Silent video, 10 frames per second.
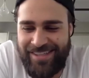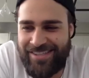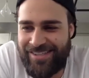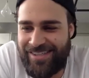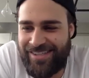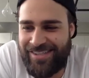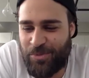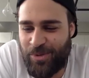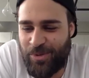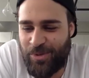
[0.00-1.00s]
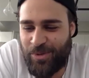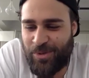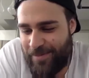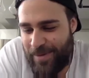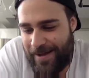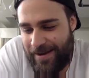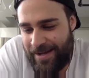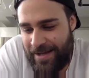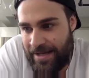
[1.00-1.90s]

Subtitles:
He's a really good friend of mine.